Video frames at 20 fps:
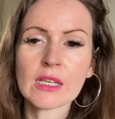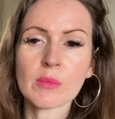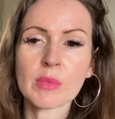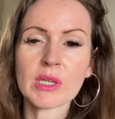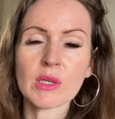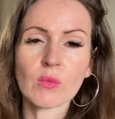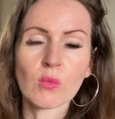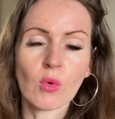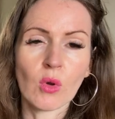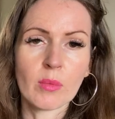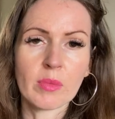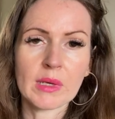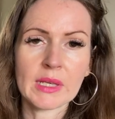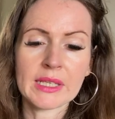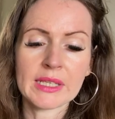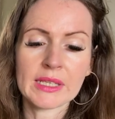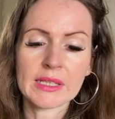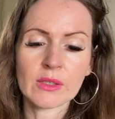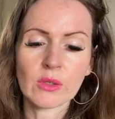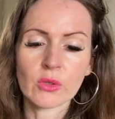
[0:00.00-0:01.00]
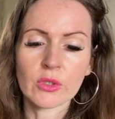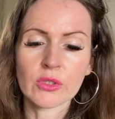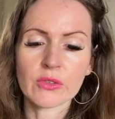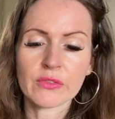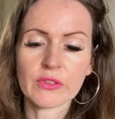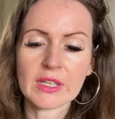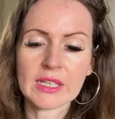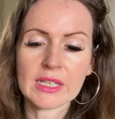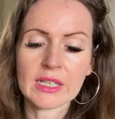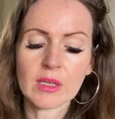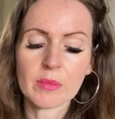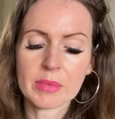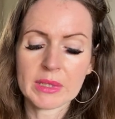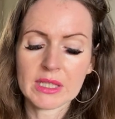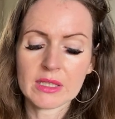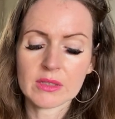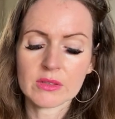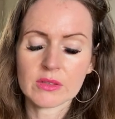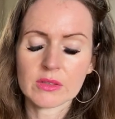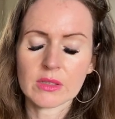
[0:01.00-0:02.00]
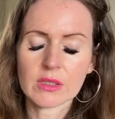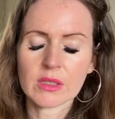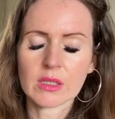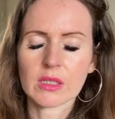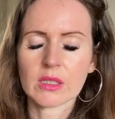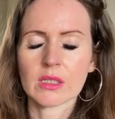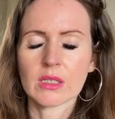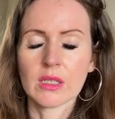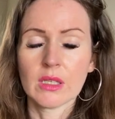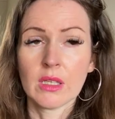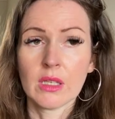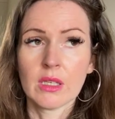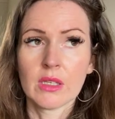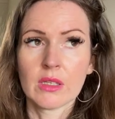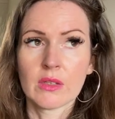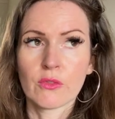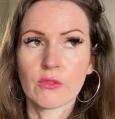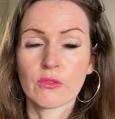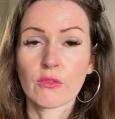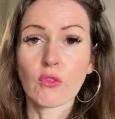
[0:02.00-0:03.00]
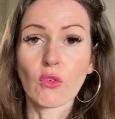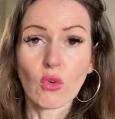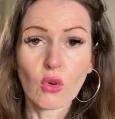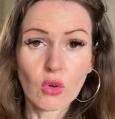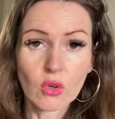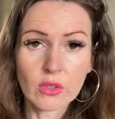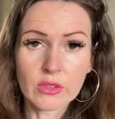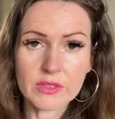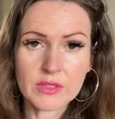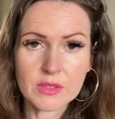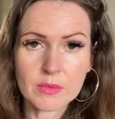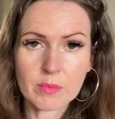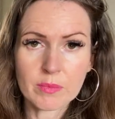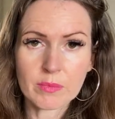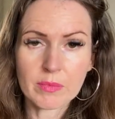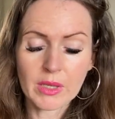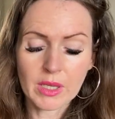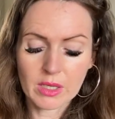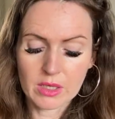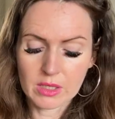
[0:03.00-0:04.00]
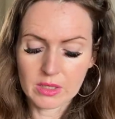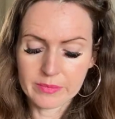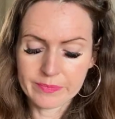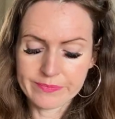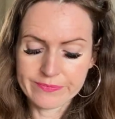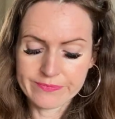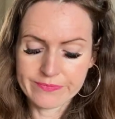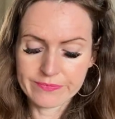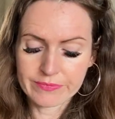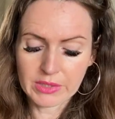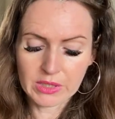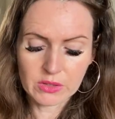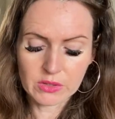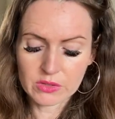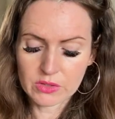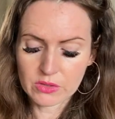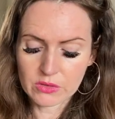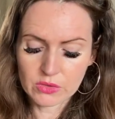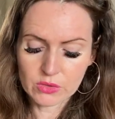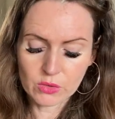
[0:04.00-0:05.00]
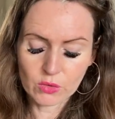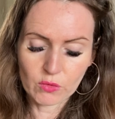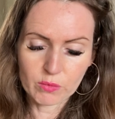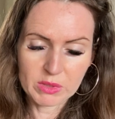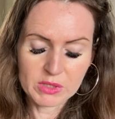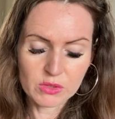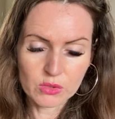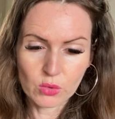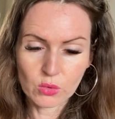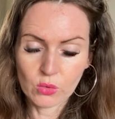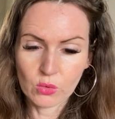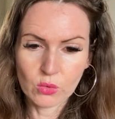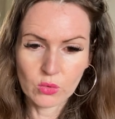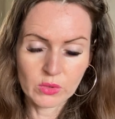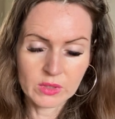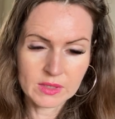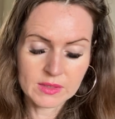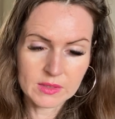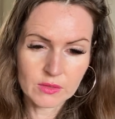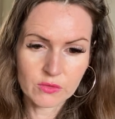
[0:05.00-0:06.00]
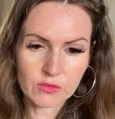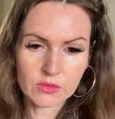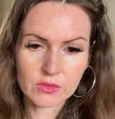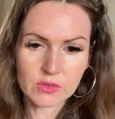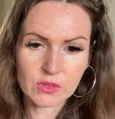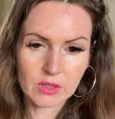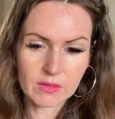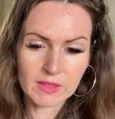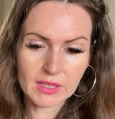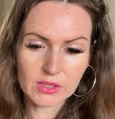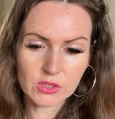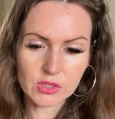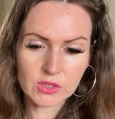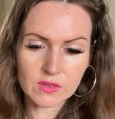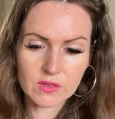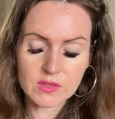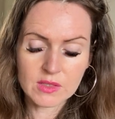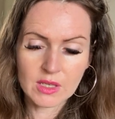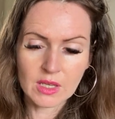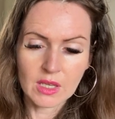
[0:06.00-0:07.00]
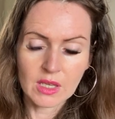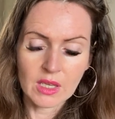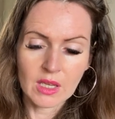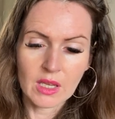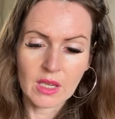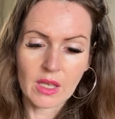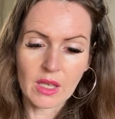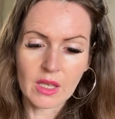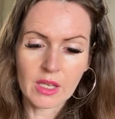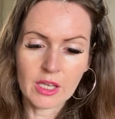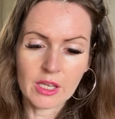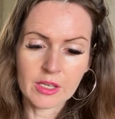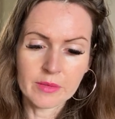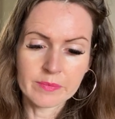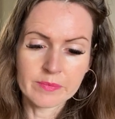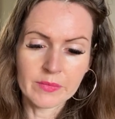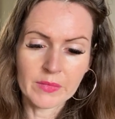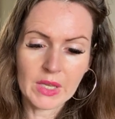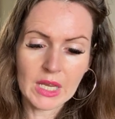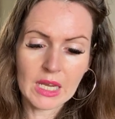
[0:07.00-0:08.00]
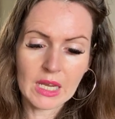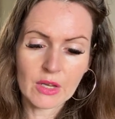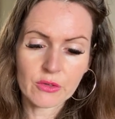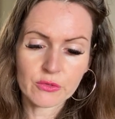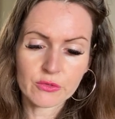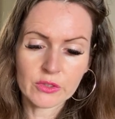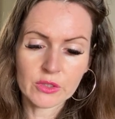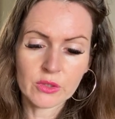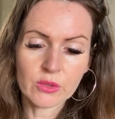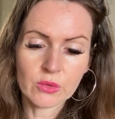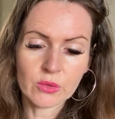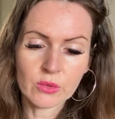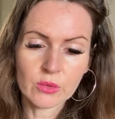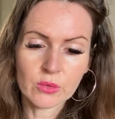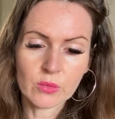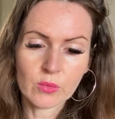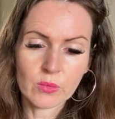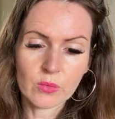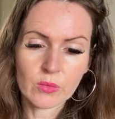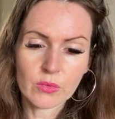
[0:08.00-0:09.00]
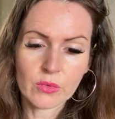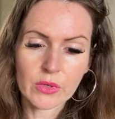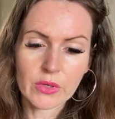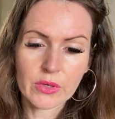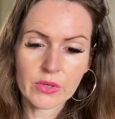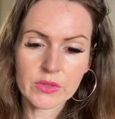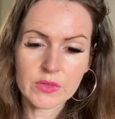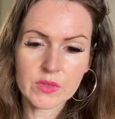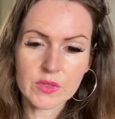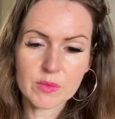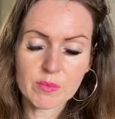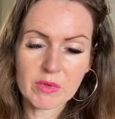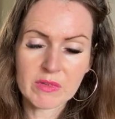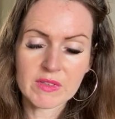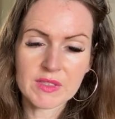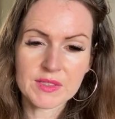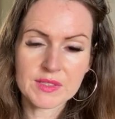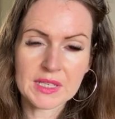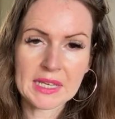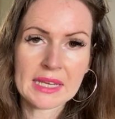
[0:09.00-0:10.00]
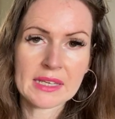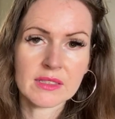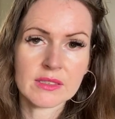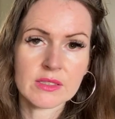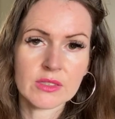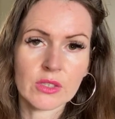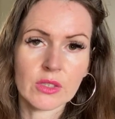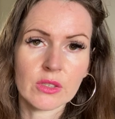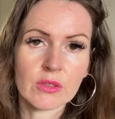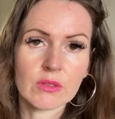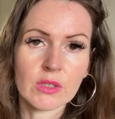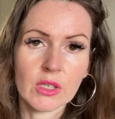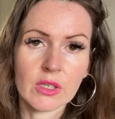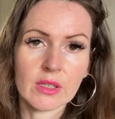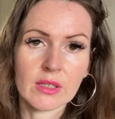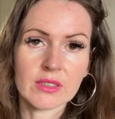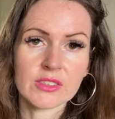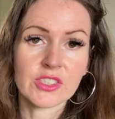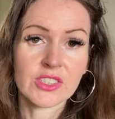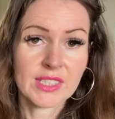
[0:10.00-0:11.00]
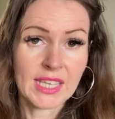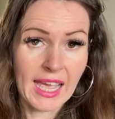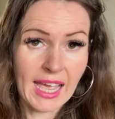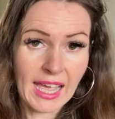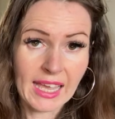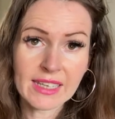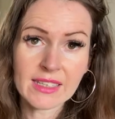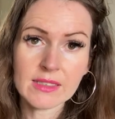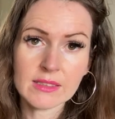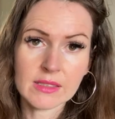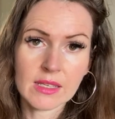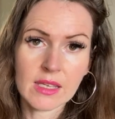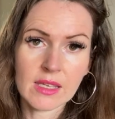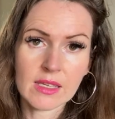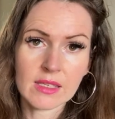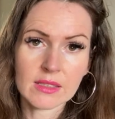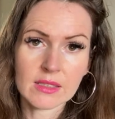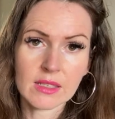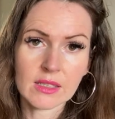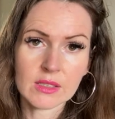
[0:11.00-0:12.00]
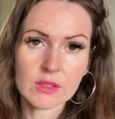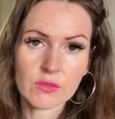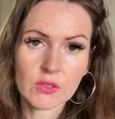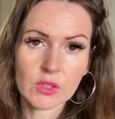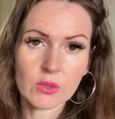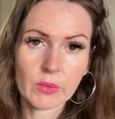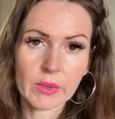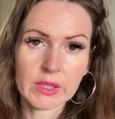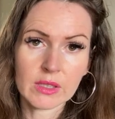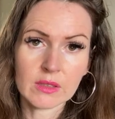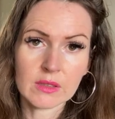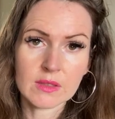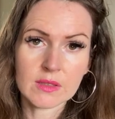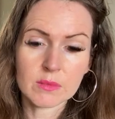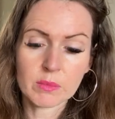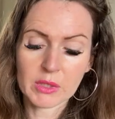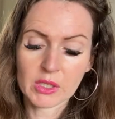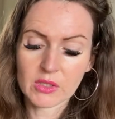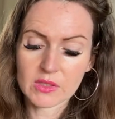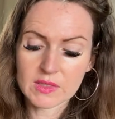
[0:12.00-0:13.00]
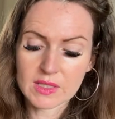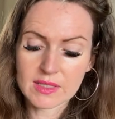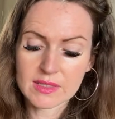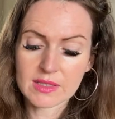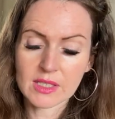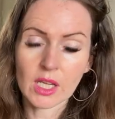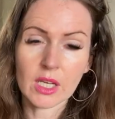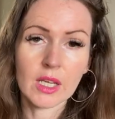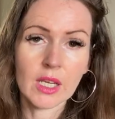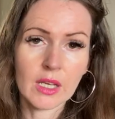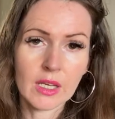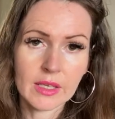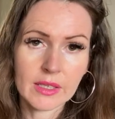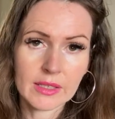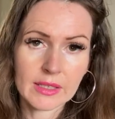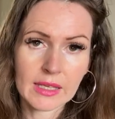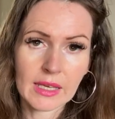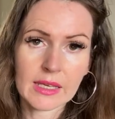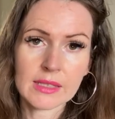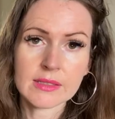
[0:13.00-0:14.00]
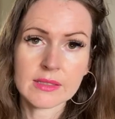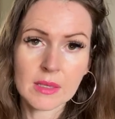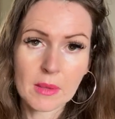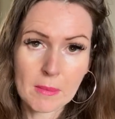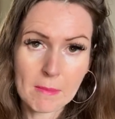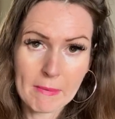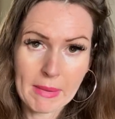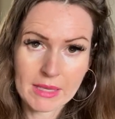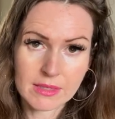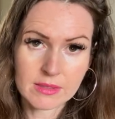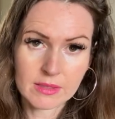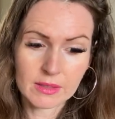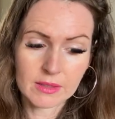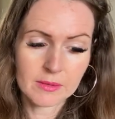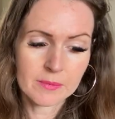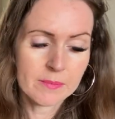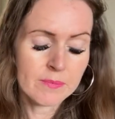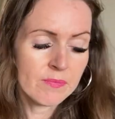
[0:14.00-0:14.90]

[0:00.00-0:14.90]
a bit wobbly or you're feeling a bit fraught because you've sort of been torn in different directions, I feel Spirit is saying to you, look, just hang in there the next few weeks because it's gonna get better.